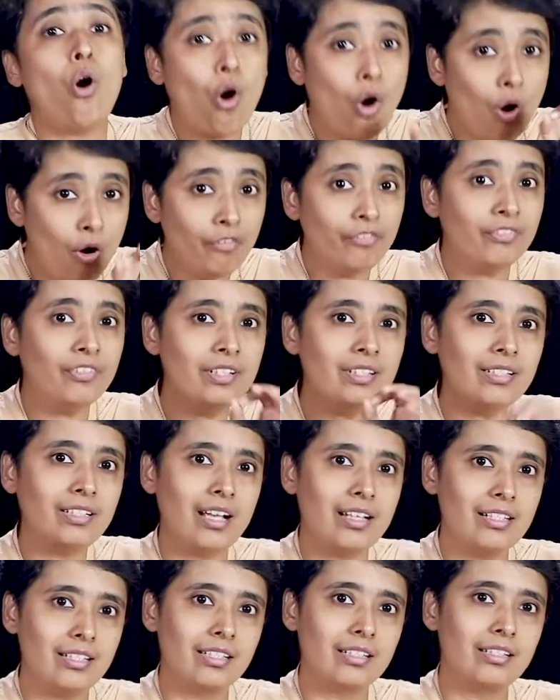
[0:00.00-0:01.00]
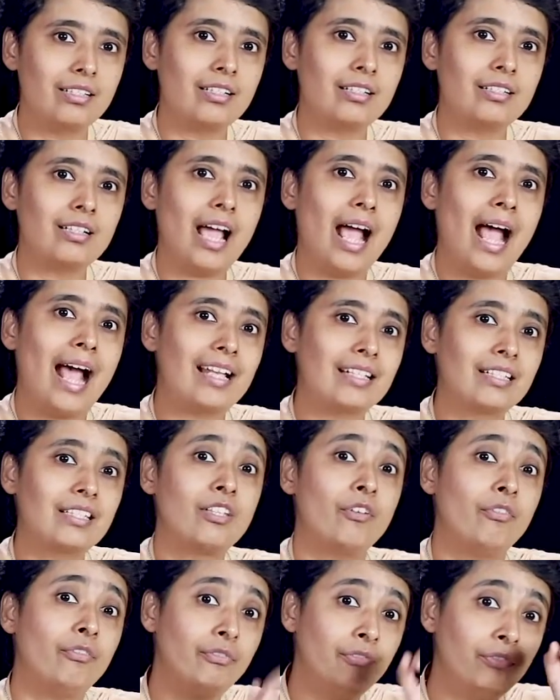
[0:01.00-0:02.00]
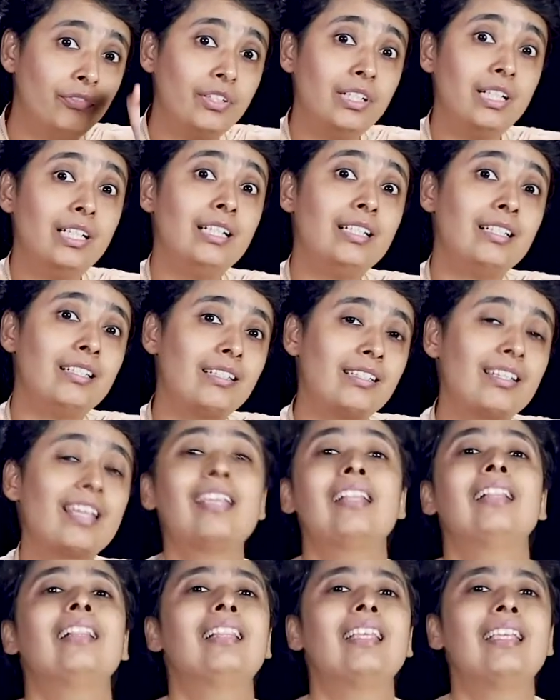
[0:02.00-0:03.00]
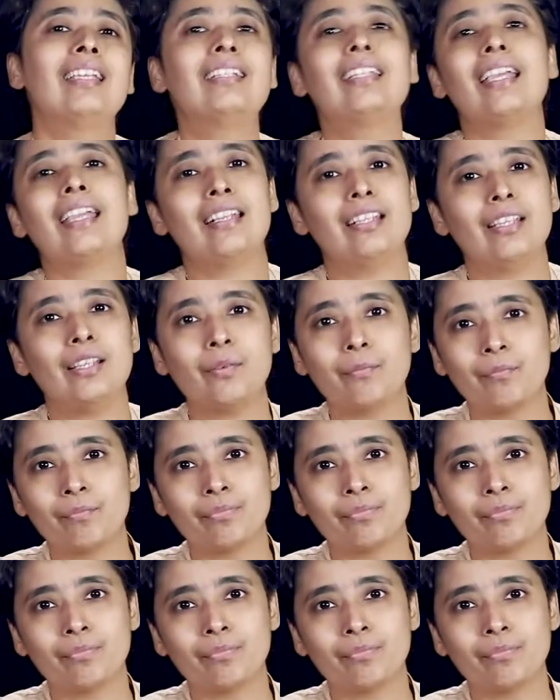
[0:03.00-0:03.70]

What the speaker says: often considered as the first Hindi daily,